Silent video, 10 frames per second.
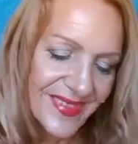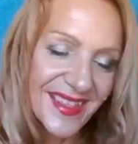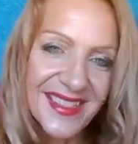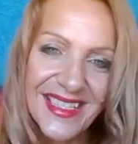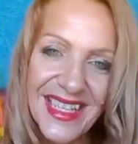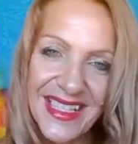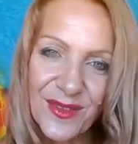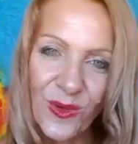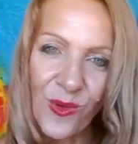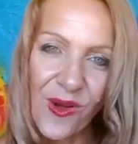and to take
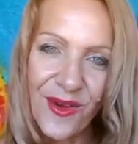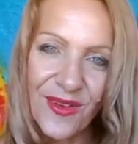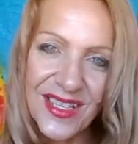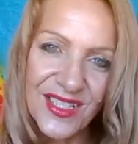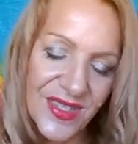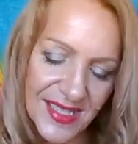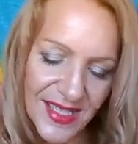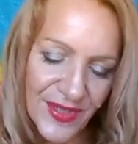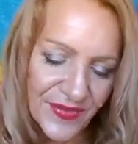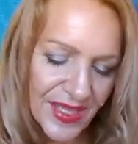some quiet rest for
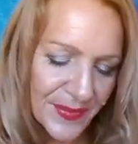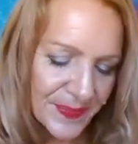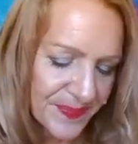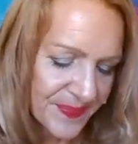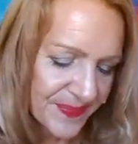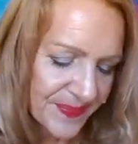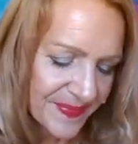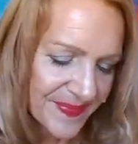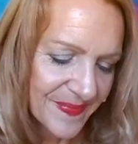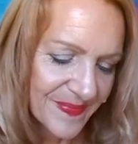yourself. Yeah.
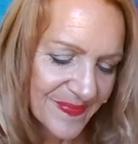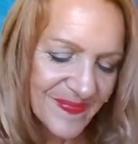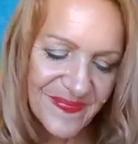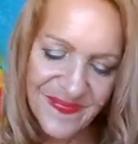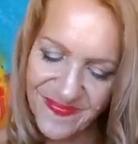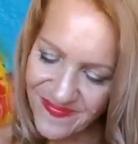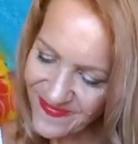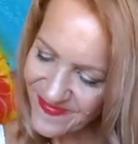Mm.